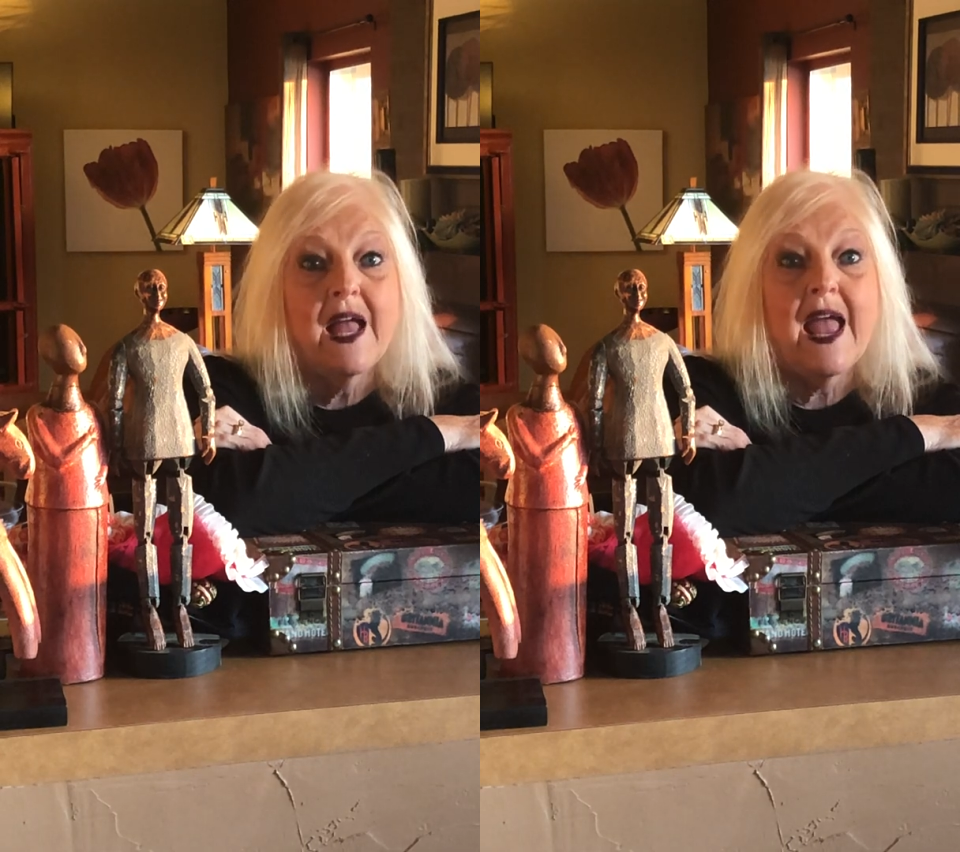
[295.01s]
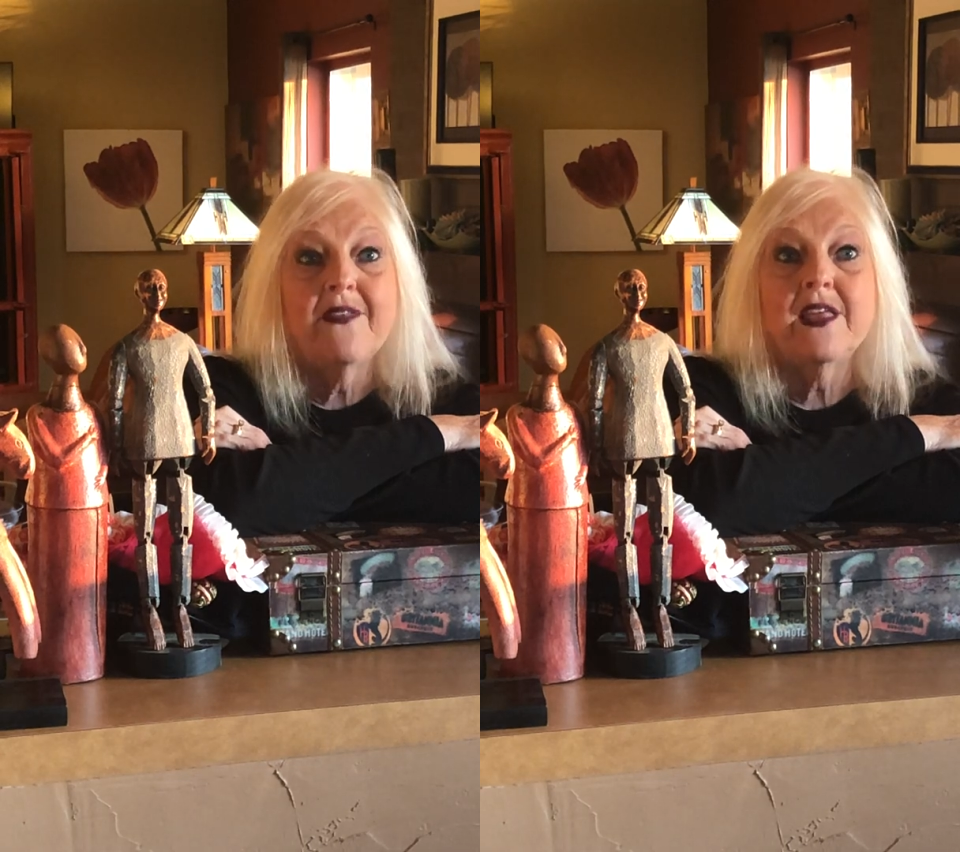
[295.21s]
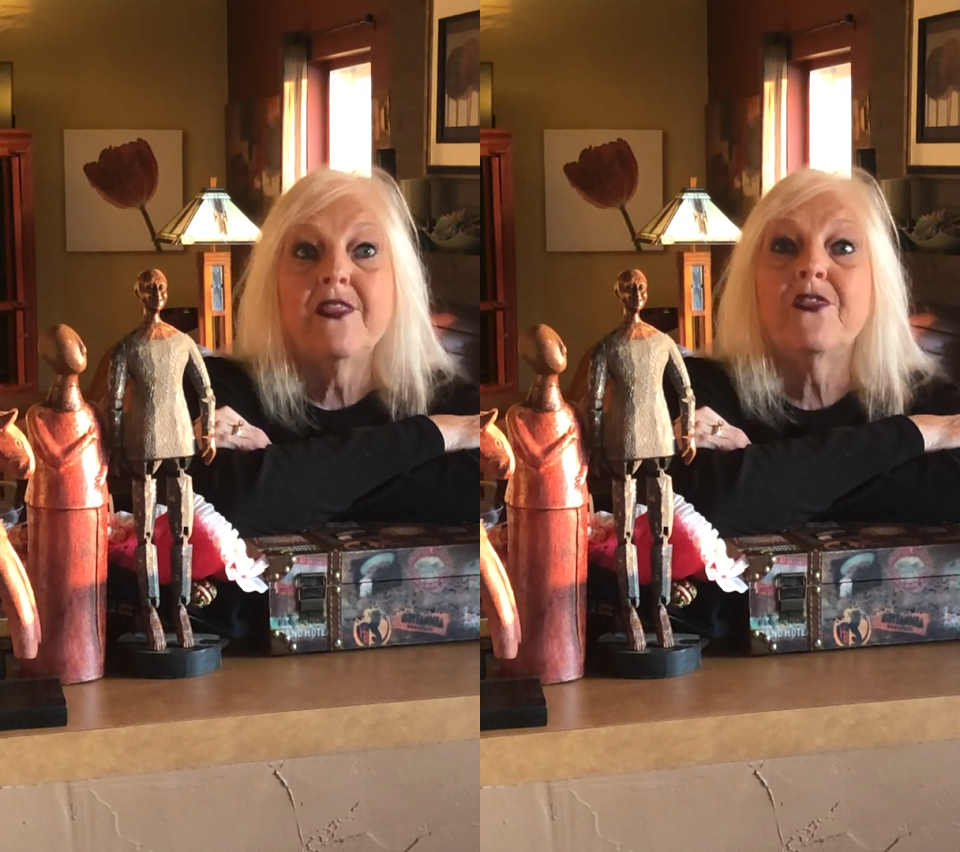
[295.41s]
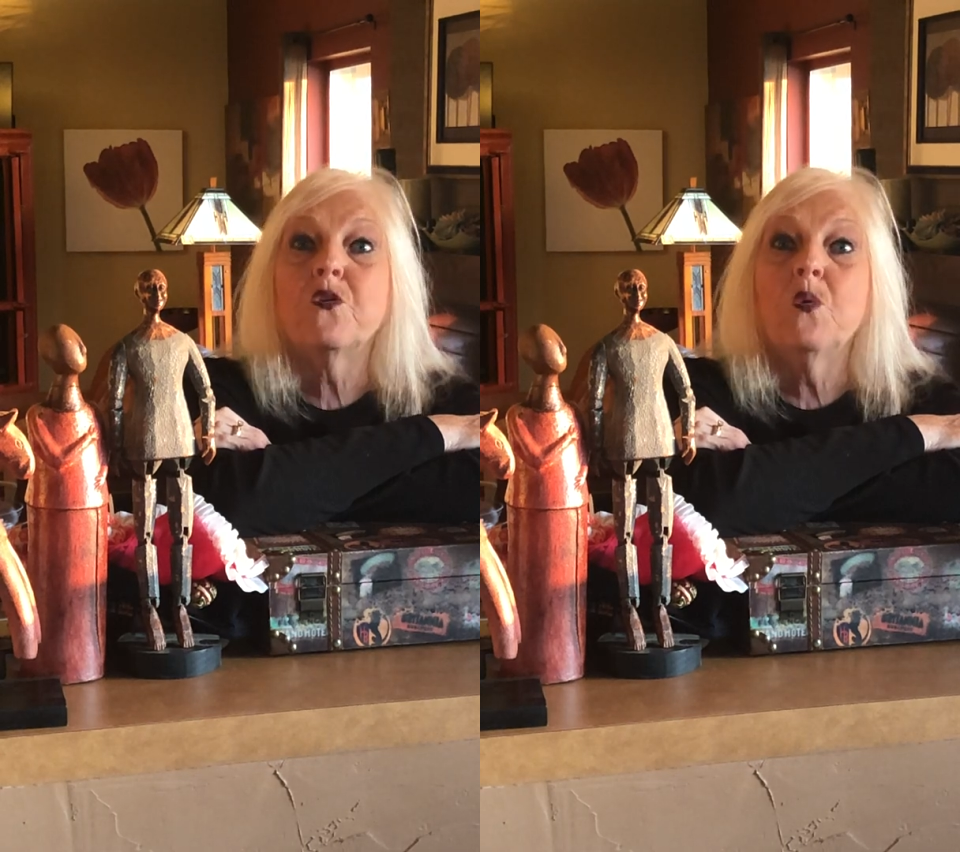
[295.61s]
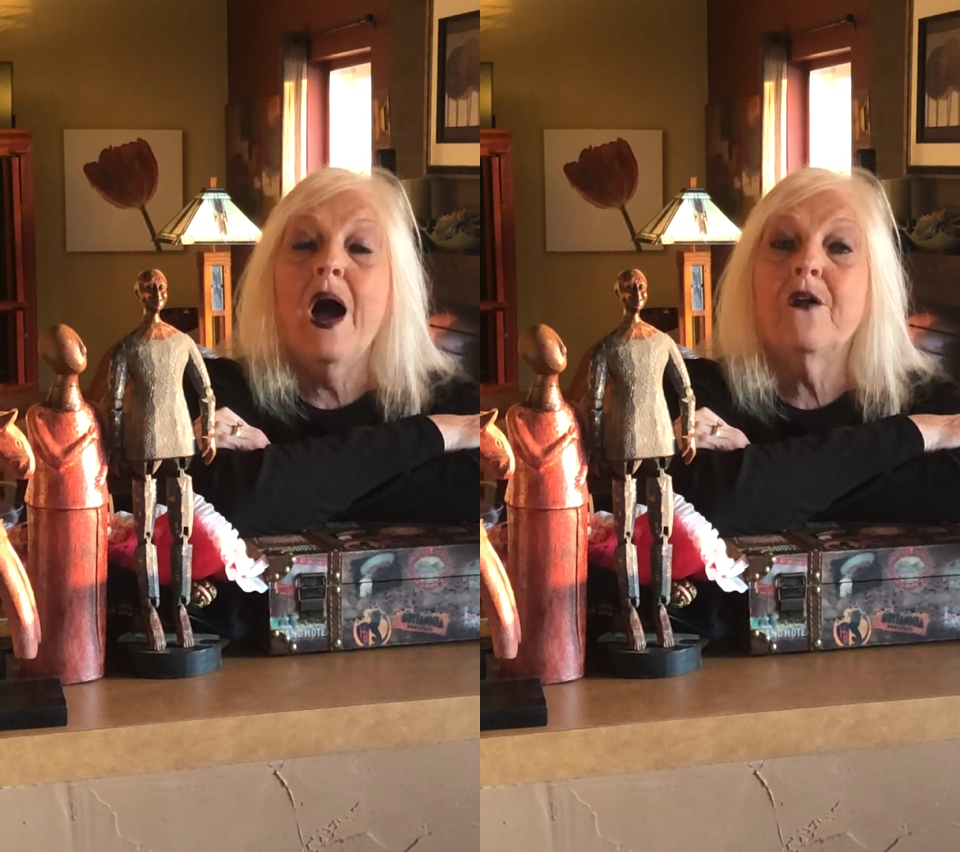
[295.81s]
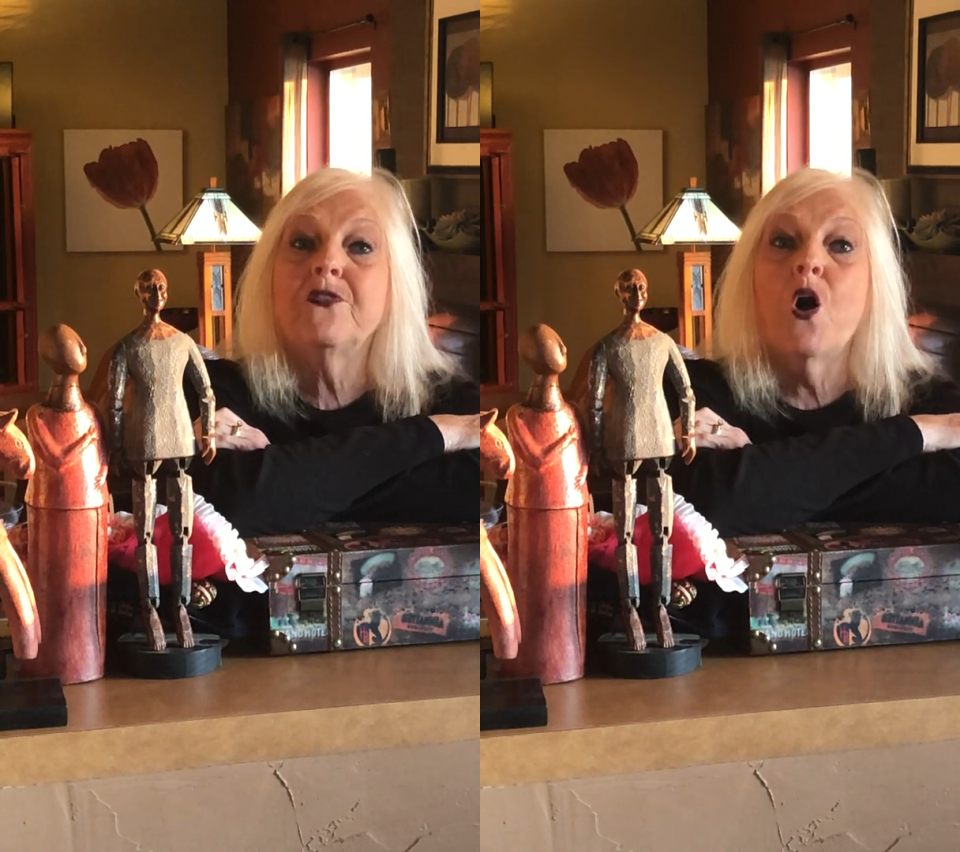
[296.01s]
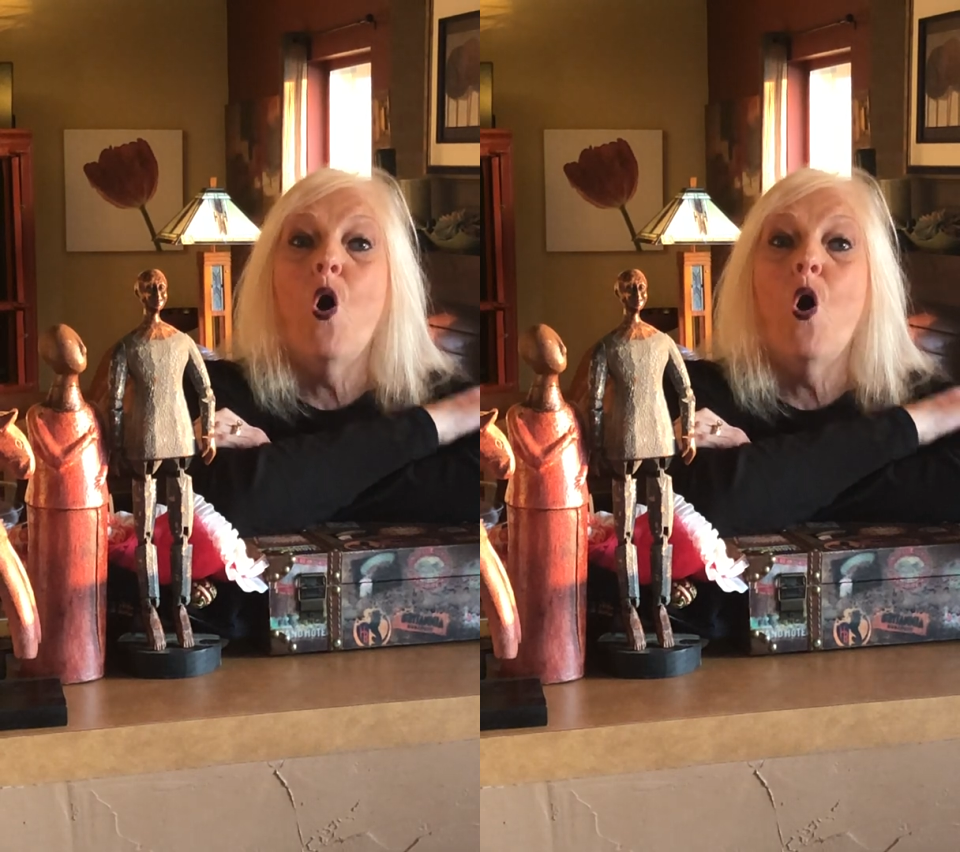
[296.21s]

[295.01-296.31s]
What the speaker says: and then throughout the